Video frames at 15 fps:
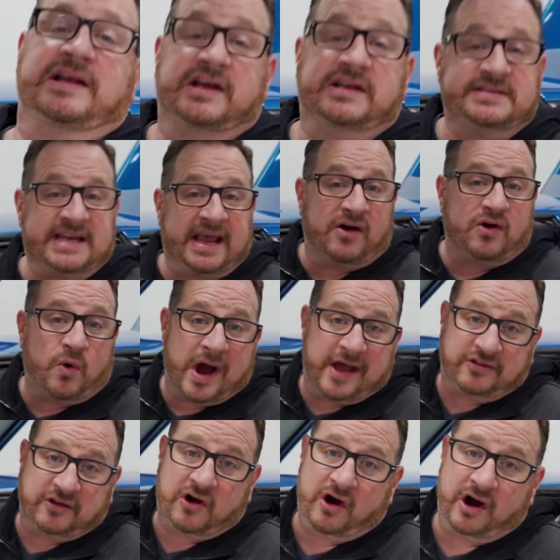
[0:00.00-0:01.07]
You can see how quiet
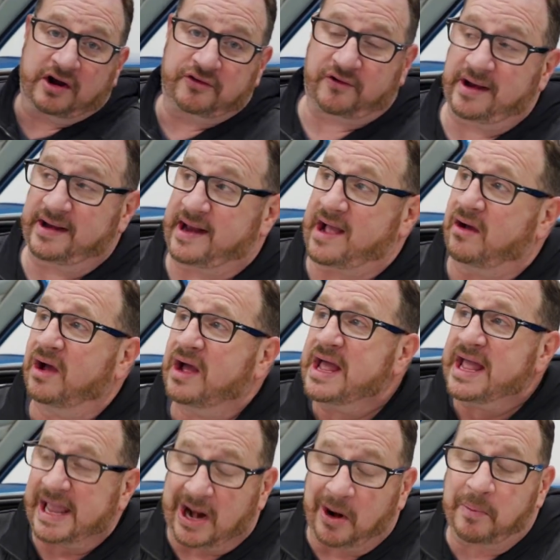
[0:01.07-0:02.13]
the car is right now.
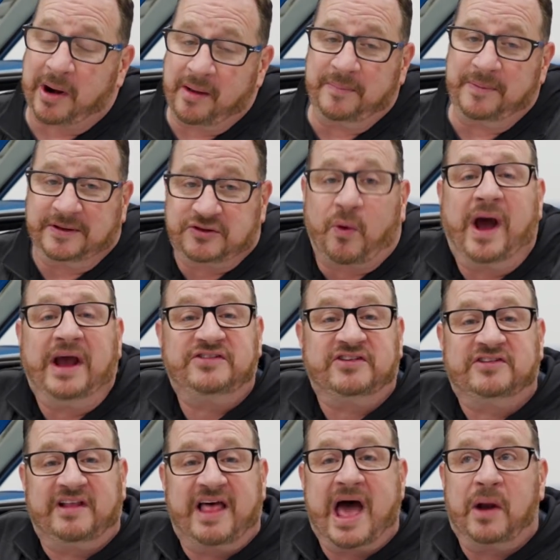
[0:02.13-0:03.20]
It'll probably be twice
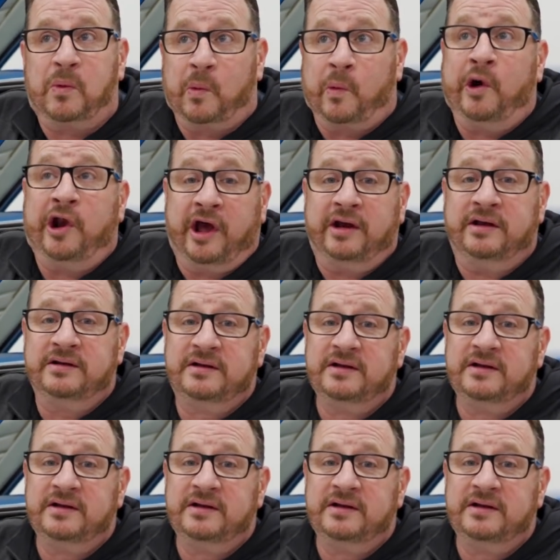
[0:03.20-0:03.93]
as loud when we're done.